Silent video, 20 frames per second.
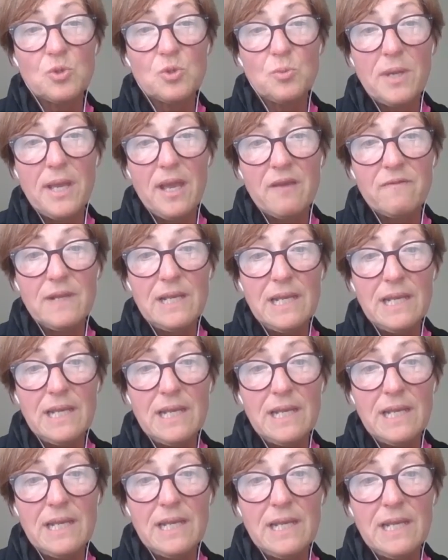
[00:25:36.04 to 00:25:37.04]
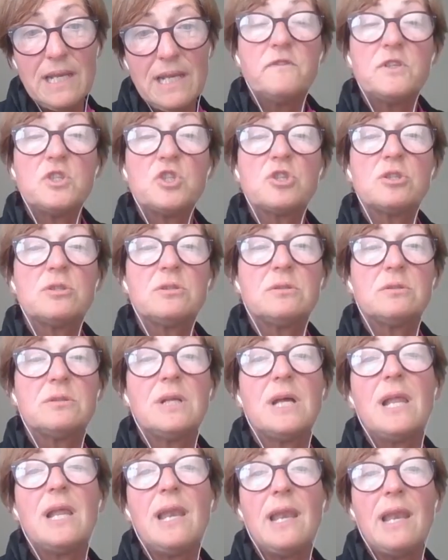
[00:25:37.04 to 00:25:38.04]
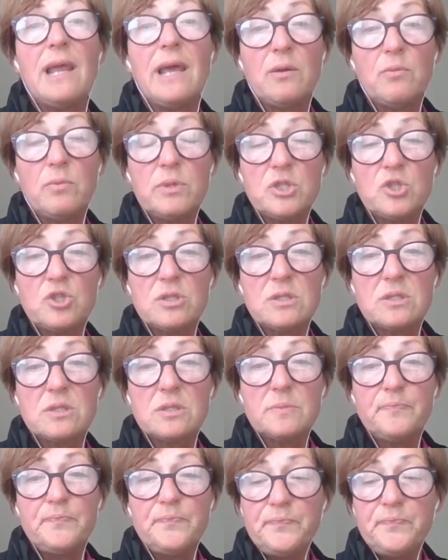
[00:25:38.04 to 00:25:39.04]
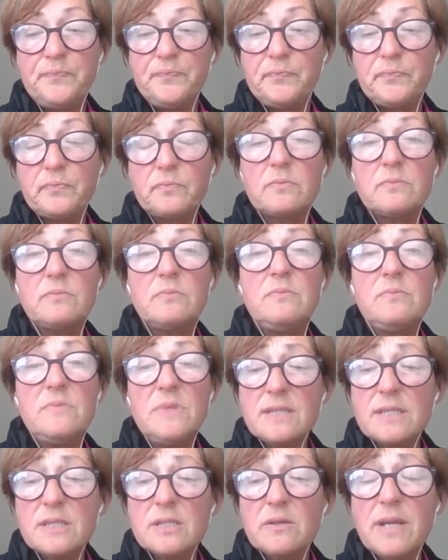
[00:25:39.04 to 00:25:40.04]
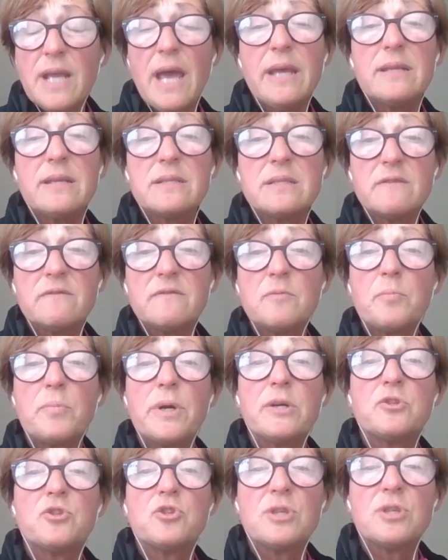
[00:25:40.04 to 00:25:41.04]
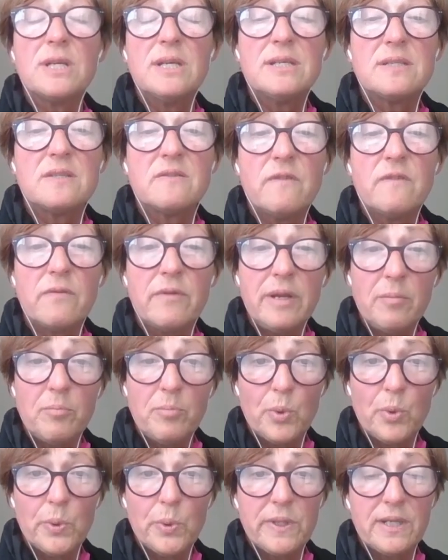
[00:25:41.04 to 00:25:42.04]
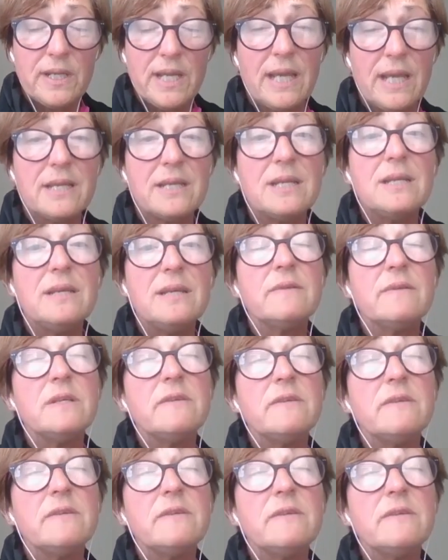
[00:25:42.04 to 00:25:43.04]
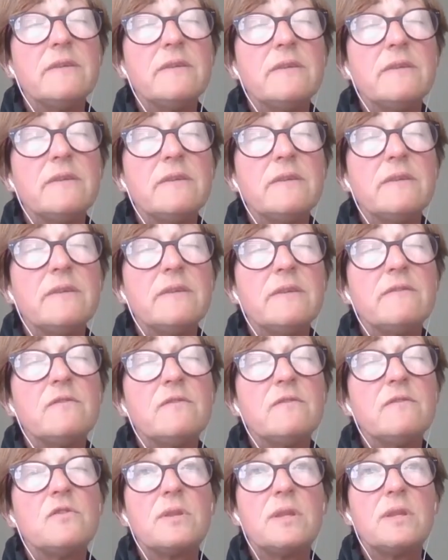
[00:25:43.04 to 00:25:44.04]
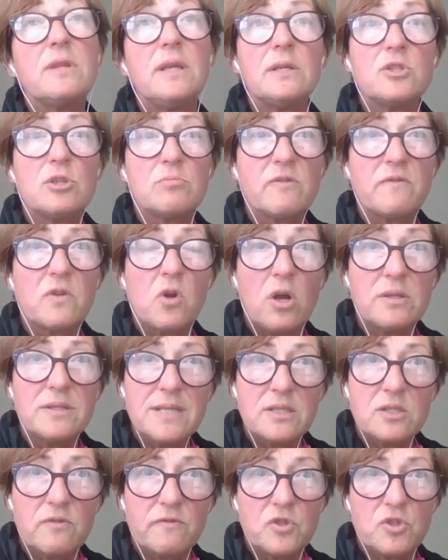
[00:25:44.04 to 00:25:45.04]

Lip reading: we have 11 official languages. So an additive approach is very important. And even if the context of a story,